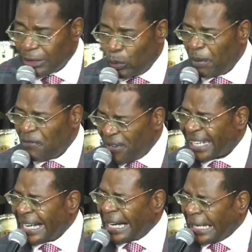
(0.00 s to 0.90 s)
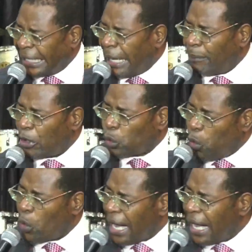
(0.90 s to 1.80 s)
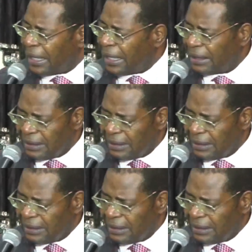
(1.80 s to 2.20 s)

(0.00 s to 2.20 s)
that we be very clear about who we are.